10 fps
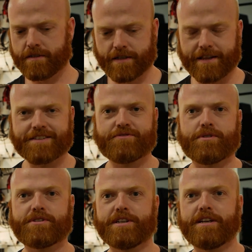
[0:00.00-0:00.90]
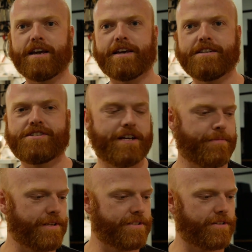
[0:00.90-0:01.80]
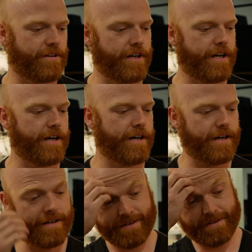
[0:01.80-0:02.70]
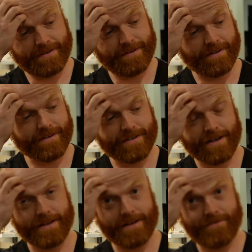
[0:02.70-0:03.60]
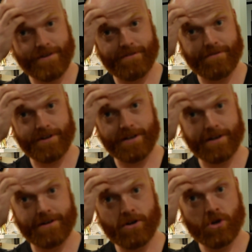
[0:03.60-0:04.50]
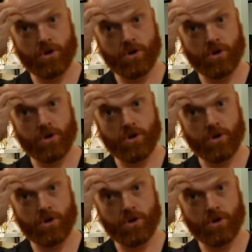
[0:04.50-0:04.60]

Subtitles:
So thanks for watching again, champions. I like to say at the end of every video,